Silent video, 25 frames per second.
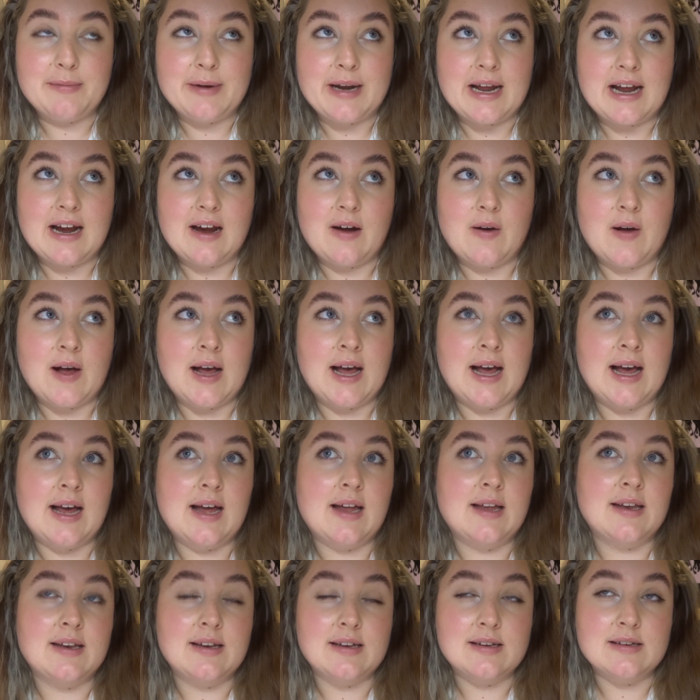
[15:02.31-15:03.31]
now
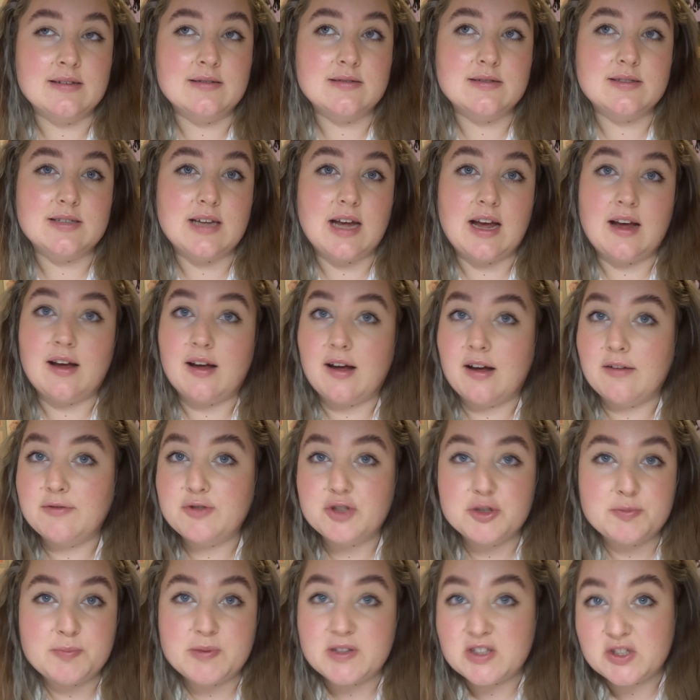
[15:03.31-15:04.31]
and I've
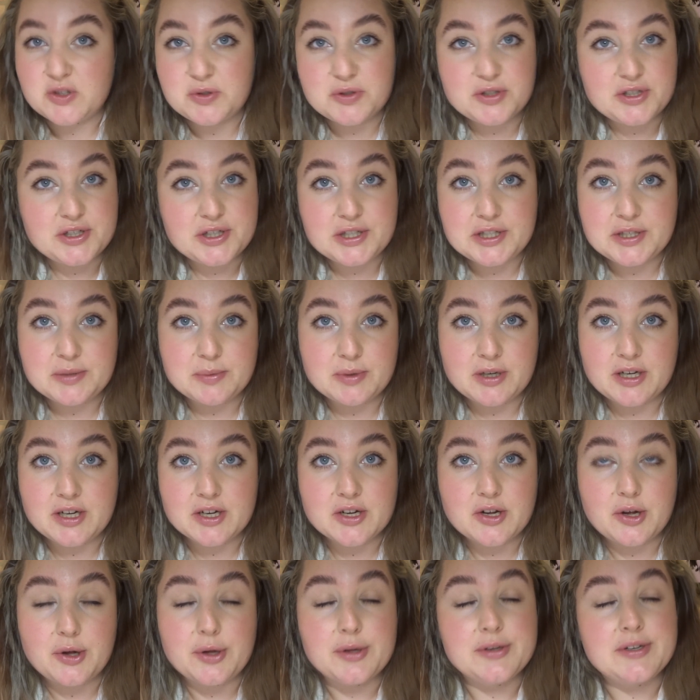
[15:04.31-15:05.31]
just been doing uni
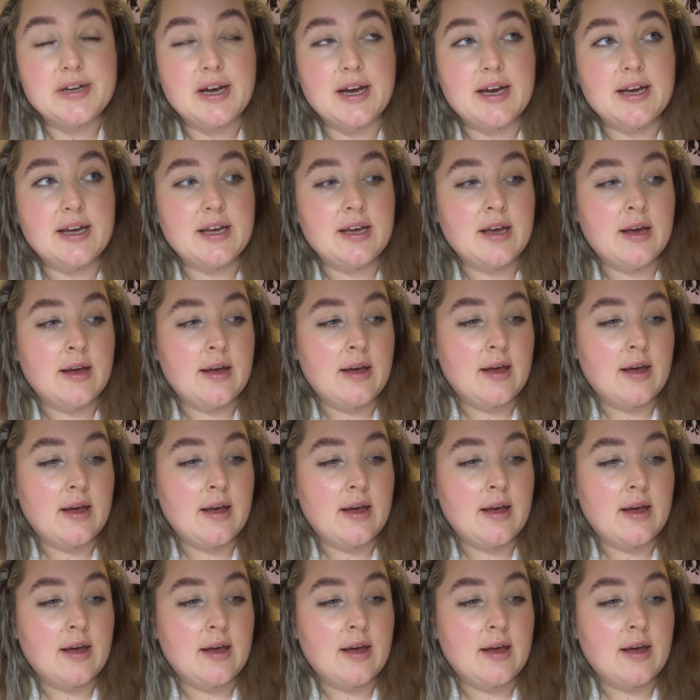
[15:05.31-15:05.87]
work all day,